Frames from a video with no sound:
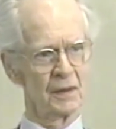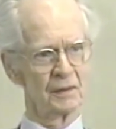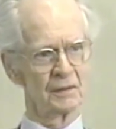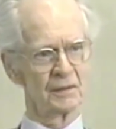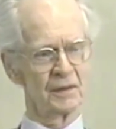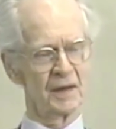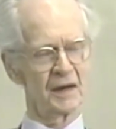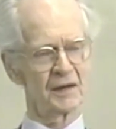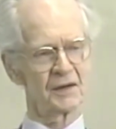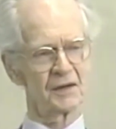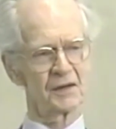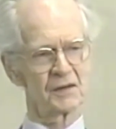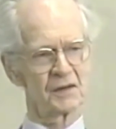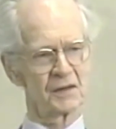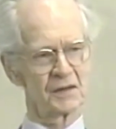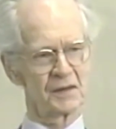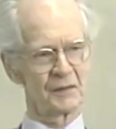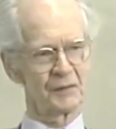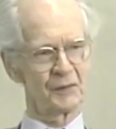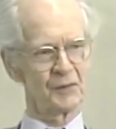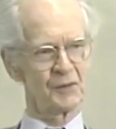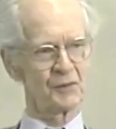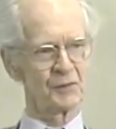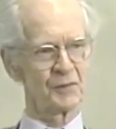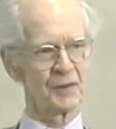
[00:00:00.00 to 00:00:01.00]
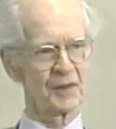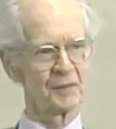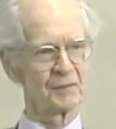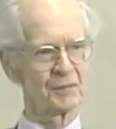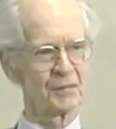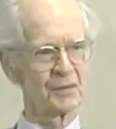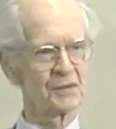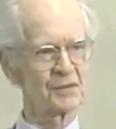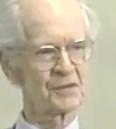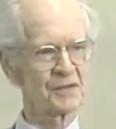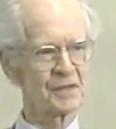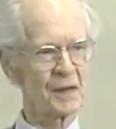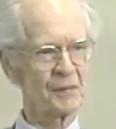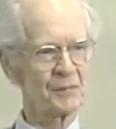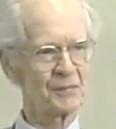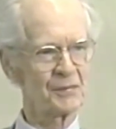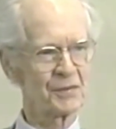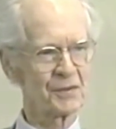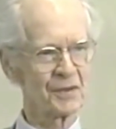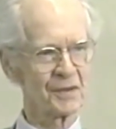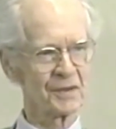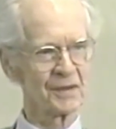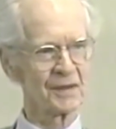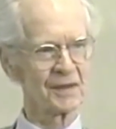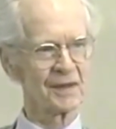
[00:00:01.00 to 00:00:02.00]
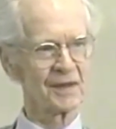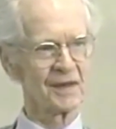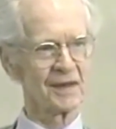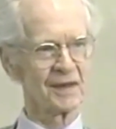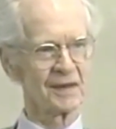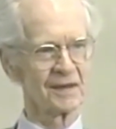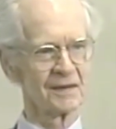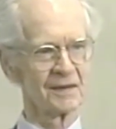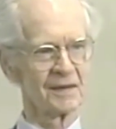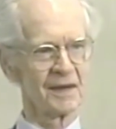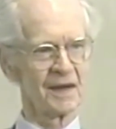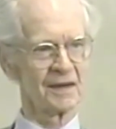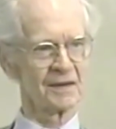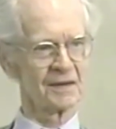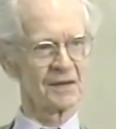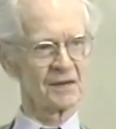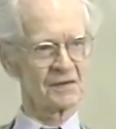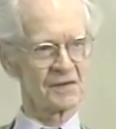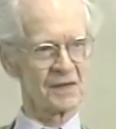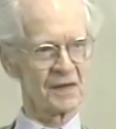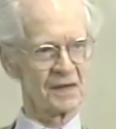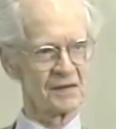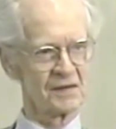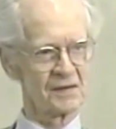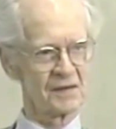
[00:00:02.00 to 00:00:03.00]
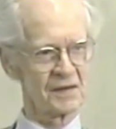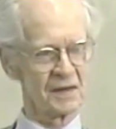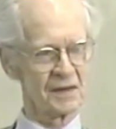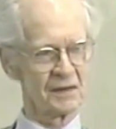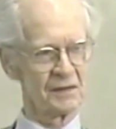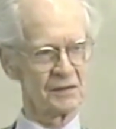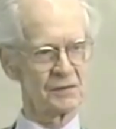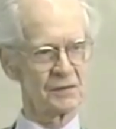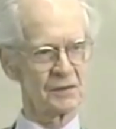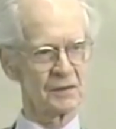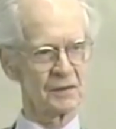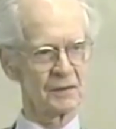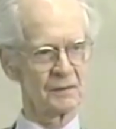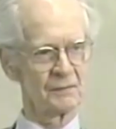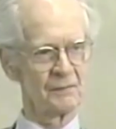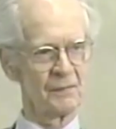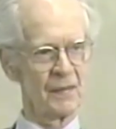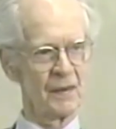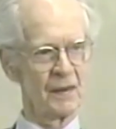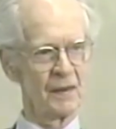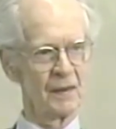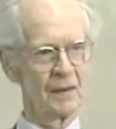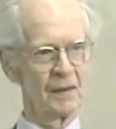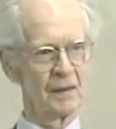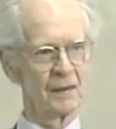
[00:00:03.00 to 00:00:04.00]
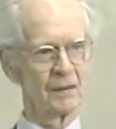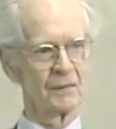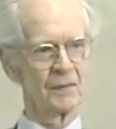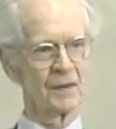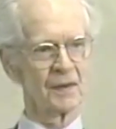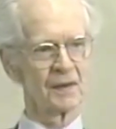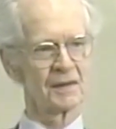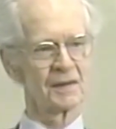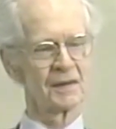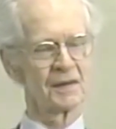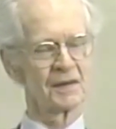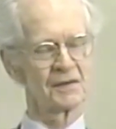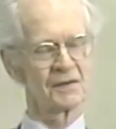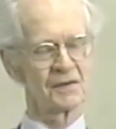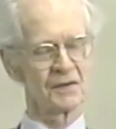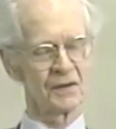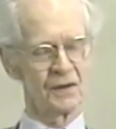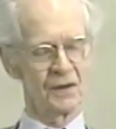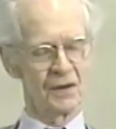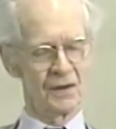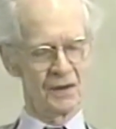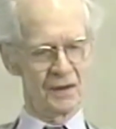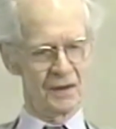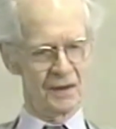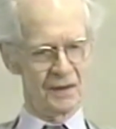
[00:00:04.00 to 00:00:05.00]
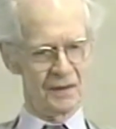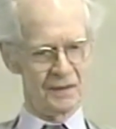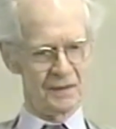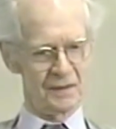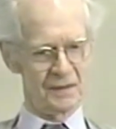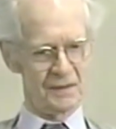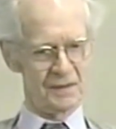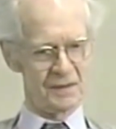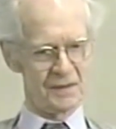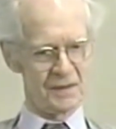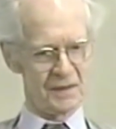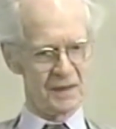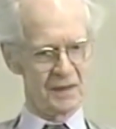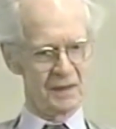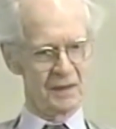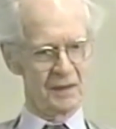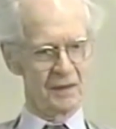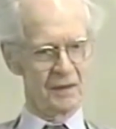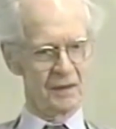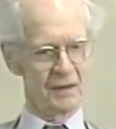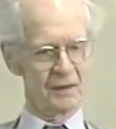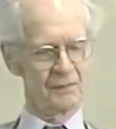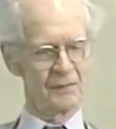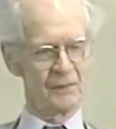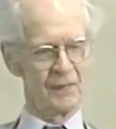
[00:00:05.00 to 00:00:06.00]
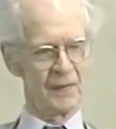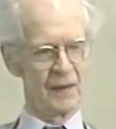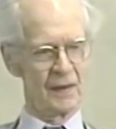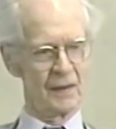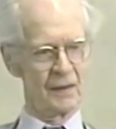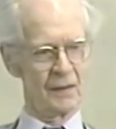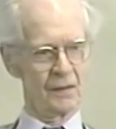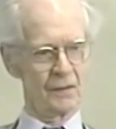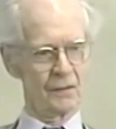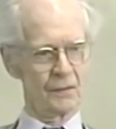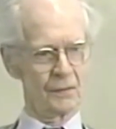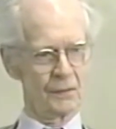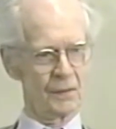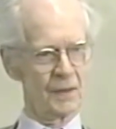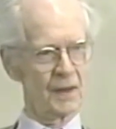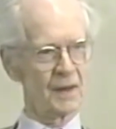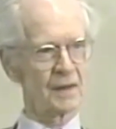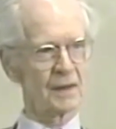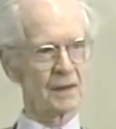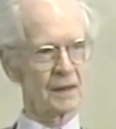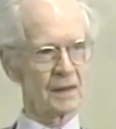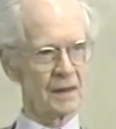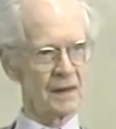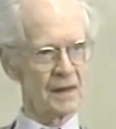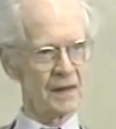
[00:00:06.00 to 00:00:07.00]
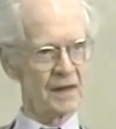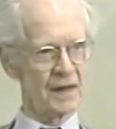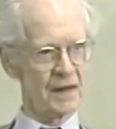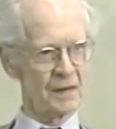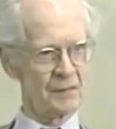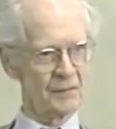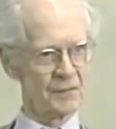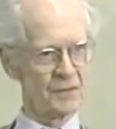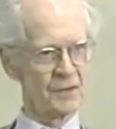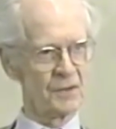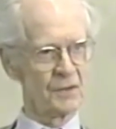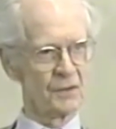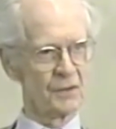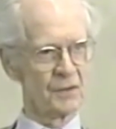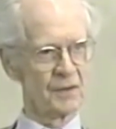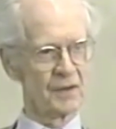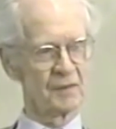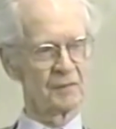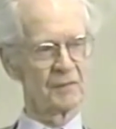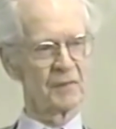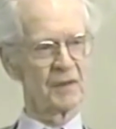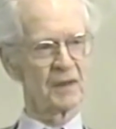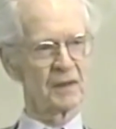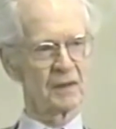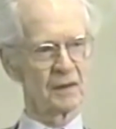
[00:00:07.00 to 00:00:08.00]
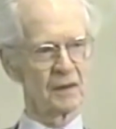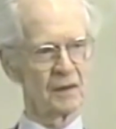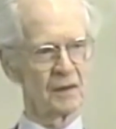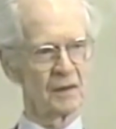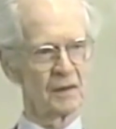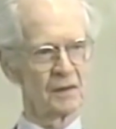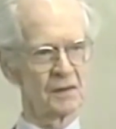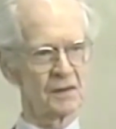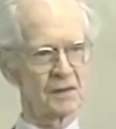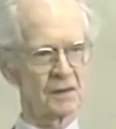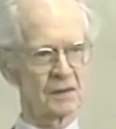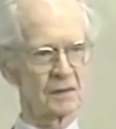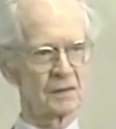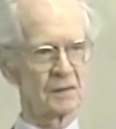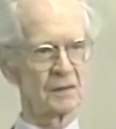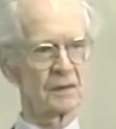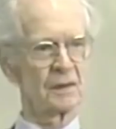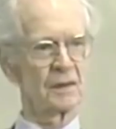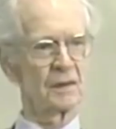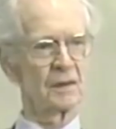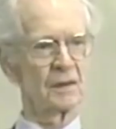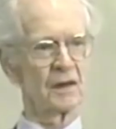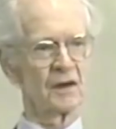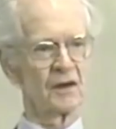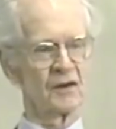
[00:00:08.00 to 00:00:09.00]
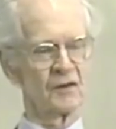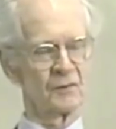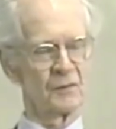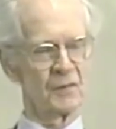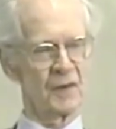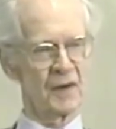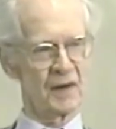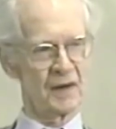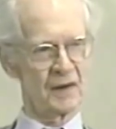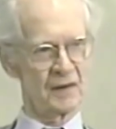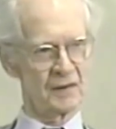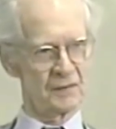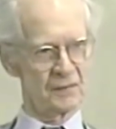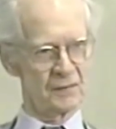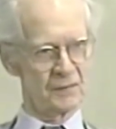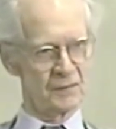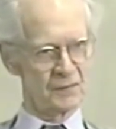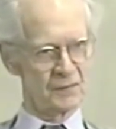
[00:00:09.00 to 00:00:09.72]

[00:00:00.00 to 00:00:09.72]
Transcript: That is the difference between perception and, and a sensation. But it's all still what I am doing because of my